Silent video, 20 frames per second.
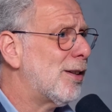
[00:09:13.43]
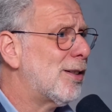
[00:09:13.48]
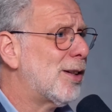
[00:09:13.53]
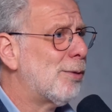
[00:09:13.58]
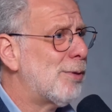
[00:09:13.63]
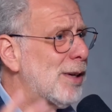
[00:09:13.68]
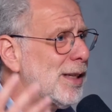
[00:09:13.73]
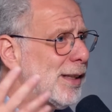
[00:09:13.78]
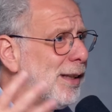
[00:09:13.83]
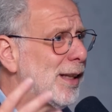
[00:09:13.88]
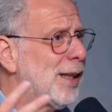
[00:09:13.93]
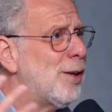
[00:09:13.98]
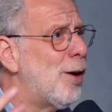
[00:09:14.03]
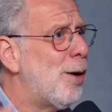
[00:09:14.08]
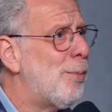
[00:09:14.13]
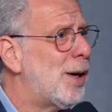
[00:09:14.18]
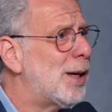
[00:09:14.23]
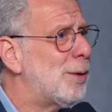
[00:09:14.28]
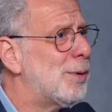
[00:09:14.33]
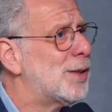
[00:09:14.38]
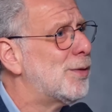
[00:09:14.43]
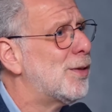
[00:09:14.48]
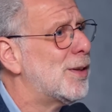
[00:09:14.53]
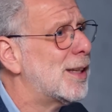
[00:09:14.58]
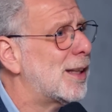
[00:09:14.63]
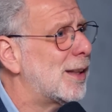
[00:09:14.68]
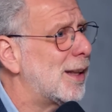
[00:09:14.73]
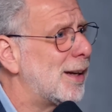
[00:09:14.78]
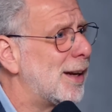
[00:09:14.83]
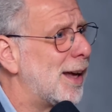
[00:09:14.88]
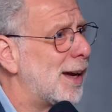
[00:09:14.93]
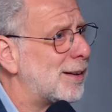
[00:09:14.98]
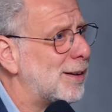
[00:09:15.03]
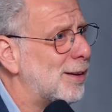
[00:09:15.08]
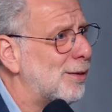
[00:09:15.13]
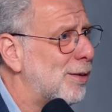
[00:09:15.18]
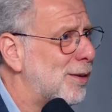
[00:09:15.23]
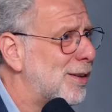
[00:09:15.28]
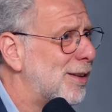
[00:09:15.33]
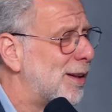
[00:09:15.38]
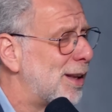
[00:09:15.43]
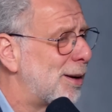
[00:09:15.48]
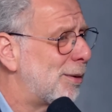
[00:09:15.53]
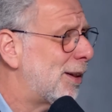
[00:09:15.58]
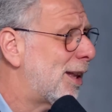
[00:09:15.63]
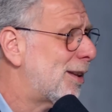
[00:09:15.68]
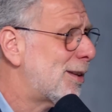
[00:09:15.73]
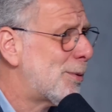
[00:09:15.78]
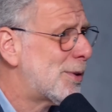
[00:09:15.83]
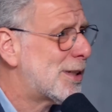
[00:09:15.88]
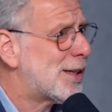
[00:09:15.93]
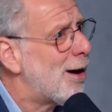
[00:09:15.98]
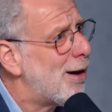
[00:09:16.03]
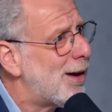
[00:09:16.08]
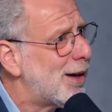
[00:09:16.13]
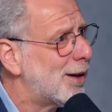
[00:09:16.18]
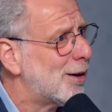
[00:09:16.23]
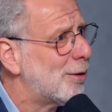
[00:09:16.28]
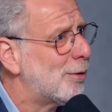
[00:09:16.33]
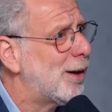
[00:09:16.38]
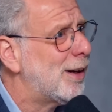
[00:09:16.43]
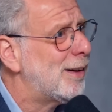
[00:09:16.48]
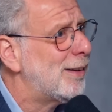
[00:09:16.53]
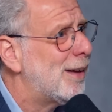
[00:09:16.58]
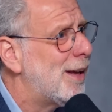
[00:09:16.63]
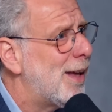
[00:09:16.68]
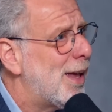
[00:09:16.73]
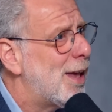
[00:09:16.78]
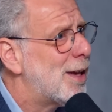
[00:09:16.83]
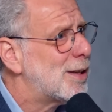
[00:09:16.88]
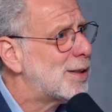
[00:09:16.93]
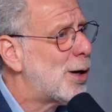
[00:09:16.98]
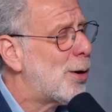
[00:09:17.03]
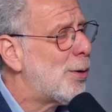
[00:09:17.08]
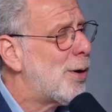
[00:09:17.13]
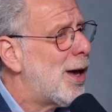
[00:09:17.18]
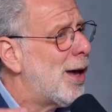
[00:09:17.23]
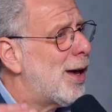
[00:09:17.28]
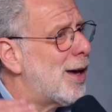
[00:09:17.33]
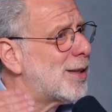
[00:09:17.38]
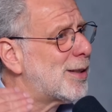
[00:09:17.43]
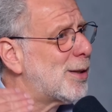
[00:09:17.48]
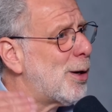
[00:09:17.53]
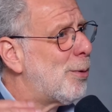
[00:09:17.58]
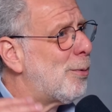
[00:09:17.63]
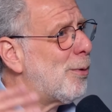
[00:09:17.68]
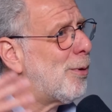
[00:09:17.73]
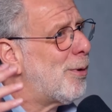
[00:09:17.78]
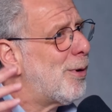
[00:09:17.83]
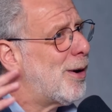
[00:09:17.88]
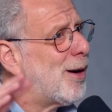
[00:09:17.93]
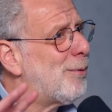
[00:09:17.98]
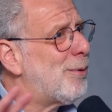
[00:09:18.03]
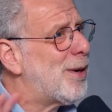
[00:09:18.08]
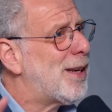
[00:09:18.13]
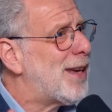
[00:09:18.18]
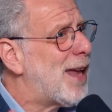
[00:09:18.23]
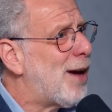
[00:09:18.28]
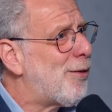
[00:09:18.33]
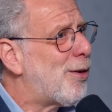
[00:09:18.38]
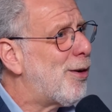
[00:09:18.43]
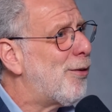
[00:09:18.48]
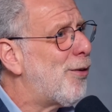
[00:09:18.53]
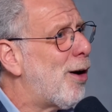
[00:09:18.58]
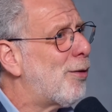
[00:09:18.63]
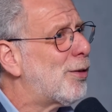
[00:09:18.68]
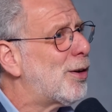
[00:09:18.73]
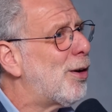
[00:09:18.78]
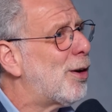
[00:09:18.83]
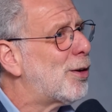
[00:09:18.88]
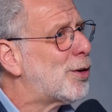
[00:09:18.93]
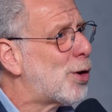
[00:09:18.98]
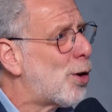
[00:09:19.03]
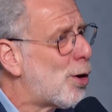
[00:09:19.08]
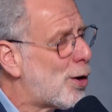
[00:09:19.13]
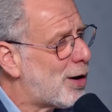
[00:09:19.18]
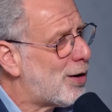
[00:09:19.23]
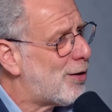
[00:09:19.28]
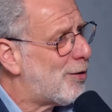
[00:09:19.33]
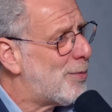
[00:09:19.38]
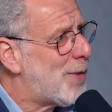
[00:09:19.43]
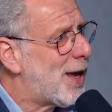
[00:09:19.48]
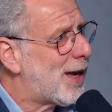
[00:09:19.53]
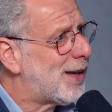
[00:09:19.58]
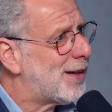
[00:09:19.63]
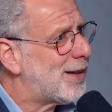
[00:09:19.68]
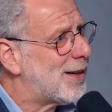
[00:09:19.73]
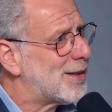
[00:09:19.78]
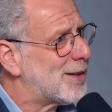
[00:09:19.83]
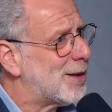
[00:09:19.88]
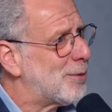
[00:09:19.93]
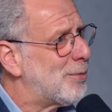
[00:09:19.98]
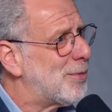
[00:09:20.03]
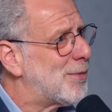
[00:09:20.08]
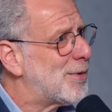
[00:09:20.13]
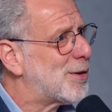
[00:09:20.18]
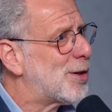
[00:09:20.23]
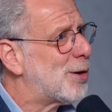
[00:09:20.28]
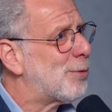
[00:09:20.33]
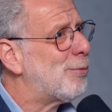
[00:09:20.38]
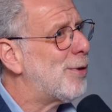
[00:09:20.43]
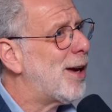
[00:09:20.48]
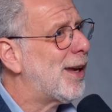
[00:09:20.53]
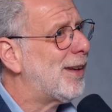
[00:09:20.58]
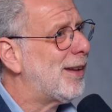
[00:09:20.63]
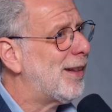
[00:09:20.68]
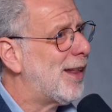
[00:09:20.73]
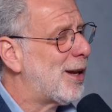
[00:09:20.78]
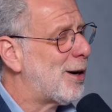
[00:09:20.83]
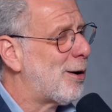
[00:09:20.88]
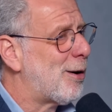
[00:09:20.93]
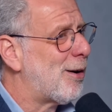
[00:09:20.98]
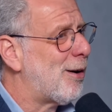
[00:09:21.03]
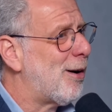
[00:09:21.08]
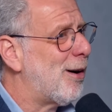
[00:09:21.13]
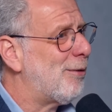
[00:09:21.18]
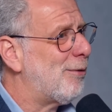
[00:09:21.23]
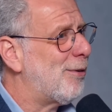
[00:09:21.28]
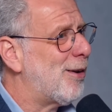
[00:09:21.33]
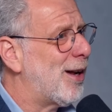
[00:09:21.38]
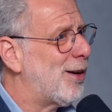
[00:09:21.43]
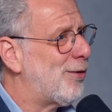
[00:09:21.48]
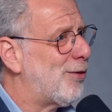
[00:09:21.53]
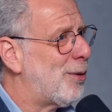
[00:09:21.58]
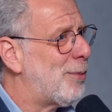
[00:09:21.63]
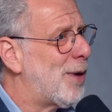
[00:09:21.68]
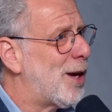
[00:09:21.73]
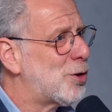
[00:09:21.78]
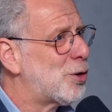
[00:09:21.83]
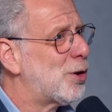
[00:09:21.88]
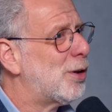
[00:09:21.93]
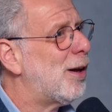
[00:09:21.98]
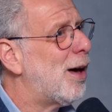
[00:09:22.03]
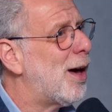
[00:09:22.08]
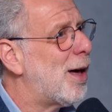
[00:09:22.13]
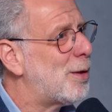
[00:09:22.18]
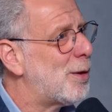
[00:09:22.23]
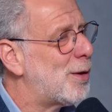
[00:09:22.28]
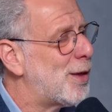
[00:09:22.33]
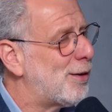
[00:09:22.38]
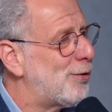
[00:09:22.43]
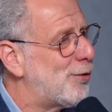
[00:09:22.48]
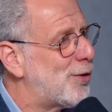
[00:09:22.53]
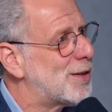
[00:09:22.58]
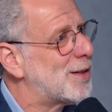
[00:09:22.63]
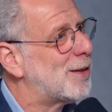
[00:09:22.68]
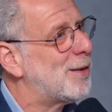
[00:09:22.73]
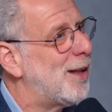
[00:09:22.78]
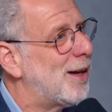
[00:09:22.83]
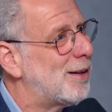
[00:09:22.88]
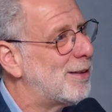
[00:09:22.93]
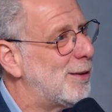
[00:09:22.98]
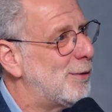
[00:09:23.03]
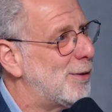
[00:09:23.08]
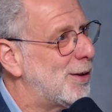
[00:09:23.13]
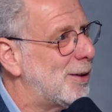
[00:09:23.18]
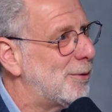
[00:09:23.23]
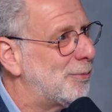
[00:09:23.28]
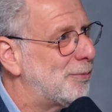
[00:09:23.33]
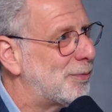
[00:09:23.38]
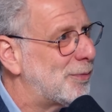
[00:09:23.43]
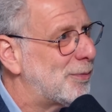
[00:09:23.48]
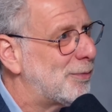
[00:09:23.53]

Until recently, nobody was physically inactive, unless they were dying, right? So we never evolved an alternative mechanism to regulate our inflammation other than physical activity.